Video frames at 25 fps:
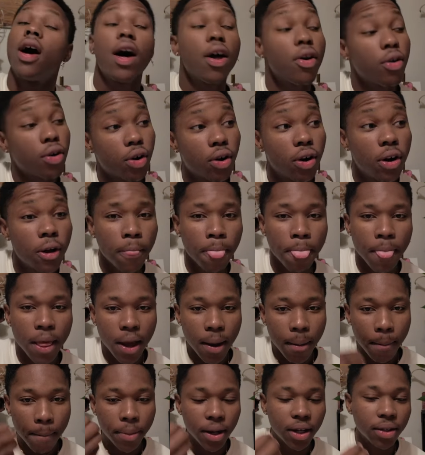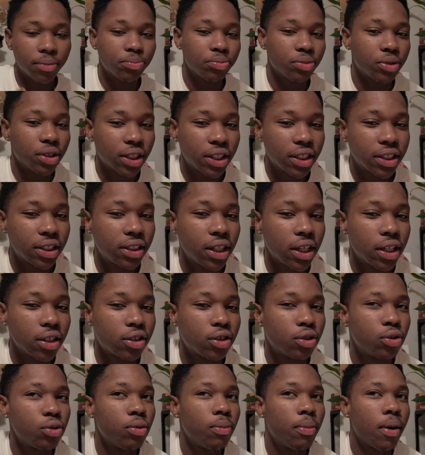I don't know. But this thing
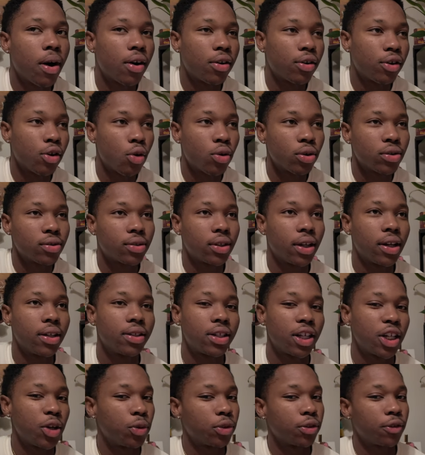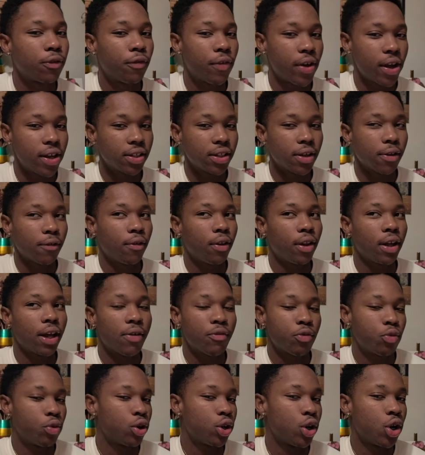too about how no one said it to anyone's face, I feel like
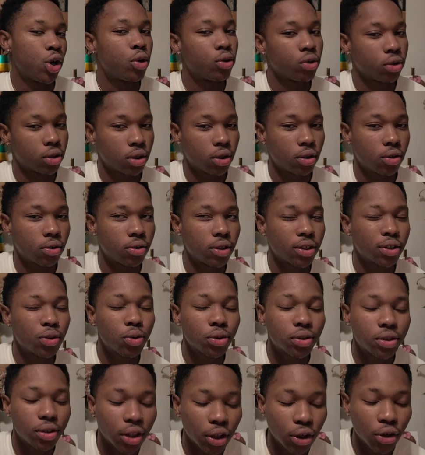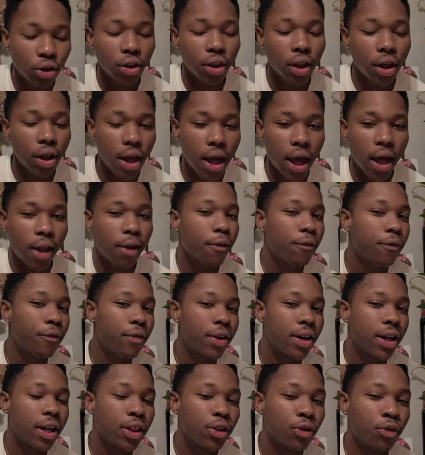everyone knows though. So it's literally an
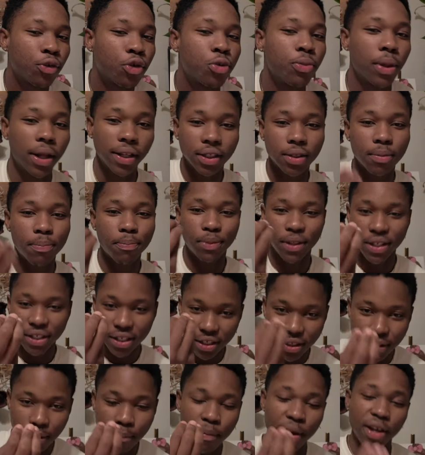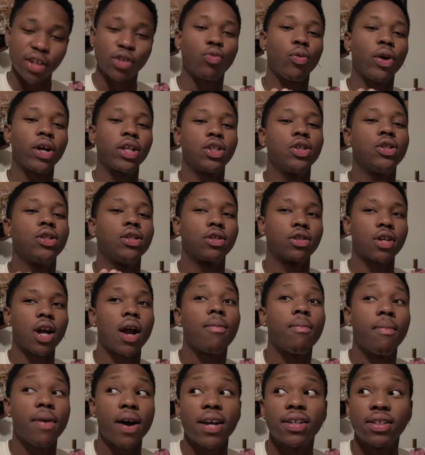elephant in the room. This is the best way to
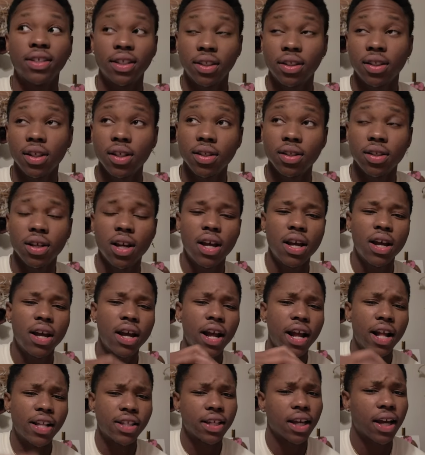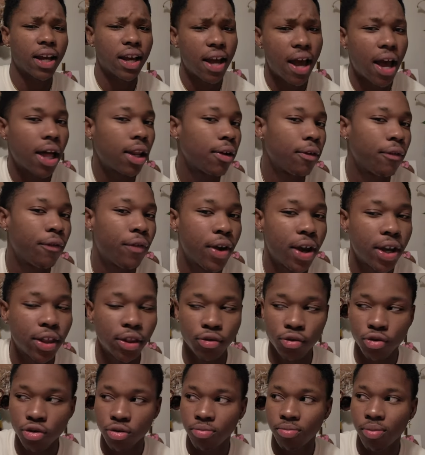describe my existence. It's like an elephant in
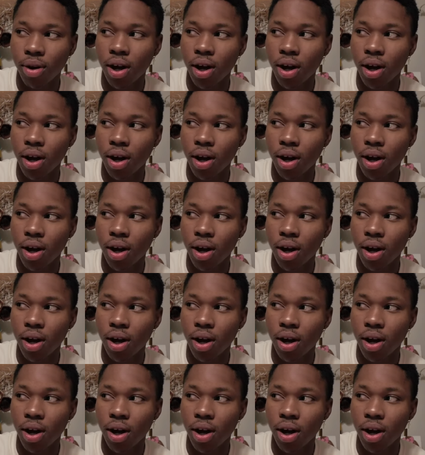the room.